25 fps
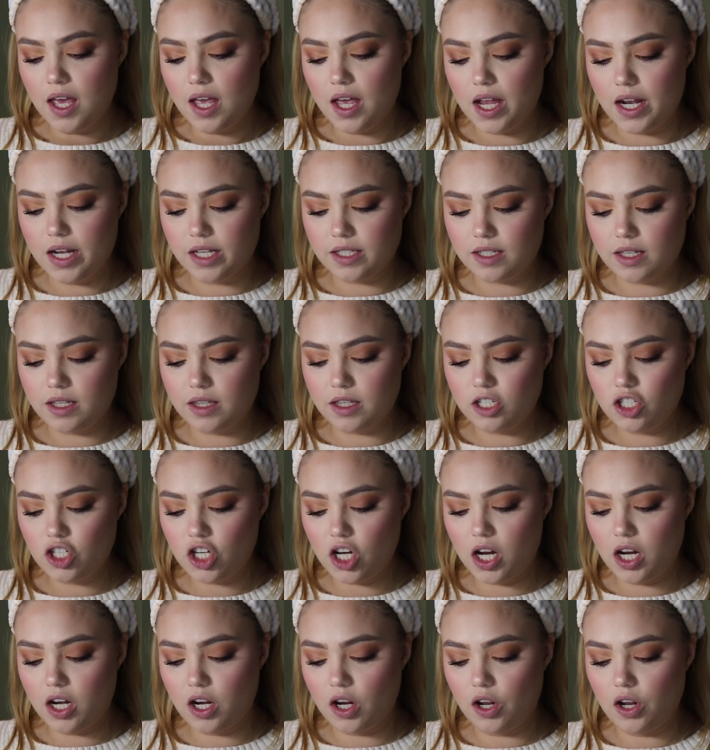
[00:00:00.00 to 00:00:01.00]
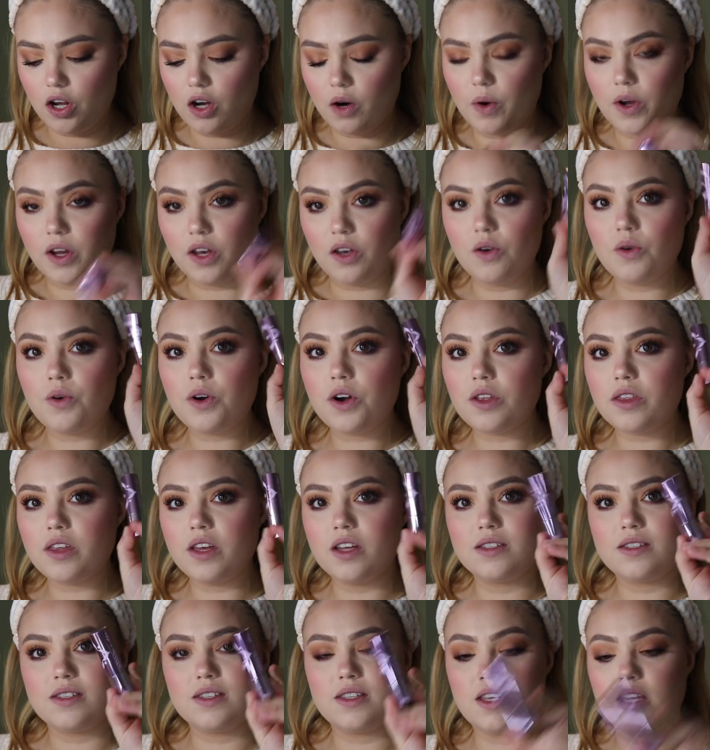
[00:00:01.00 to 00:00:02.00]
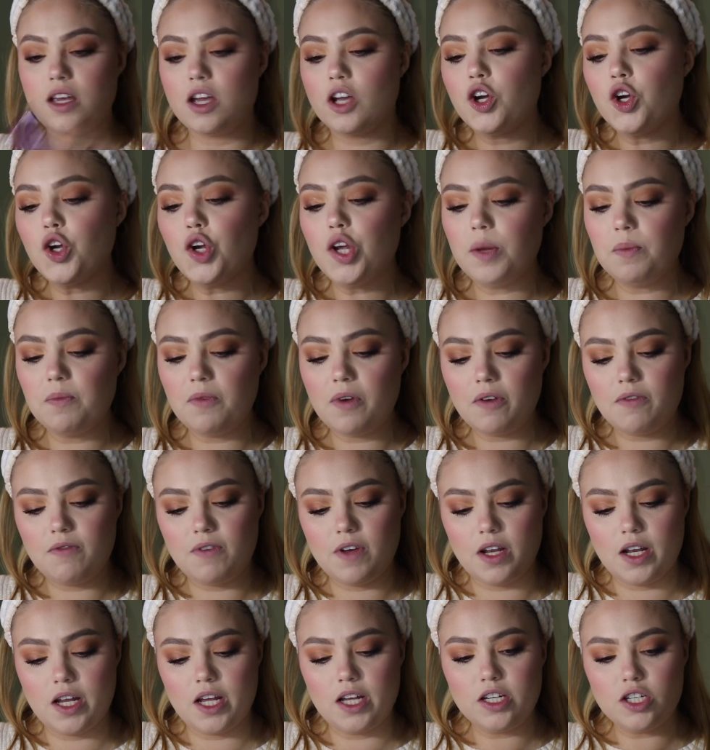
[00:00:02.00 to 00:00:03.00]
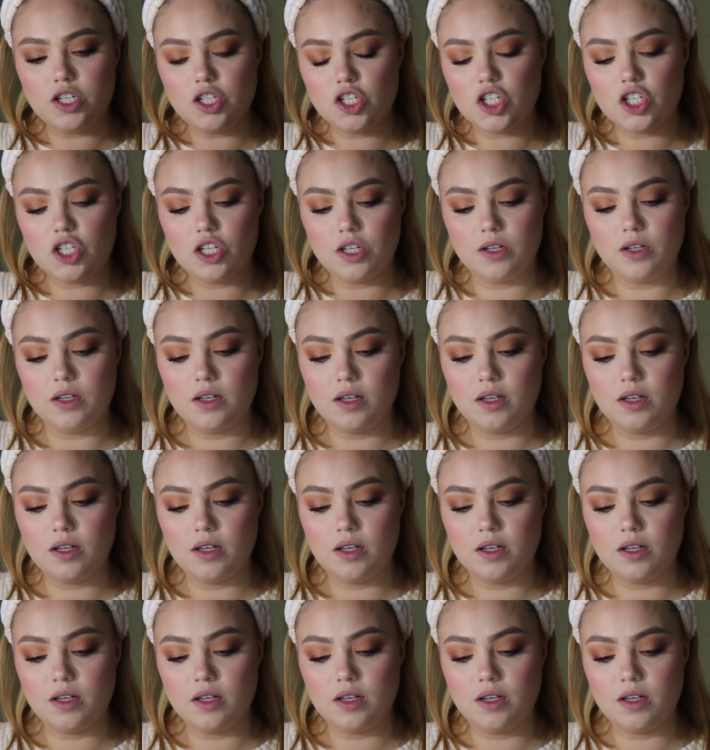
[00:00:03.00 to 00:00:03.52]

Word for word: and it's in the shade Going North. It's the cream finish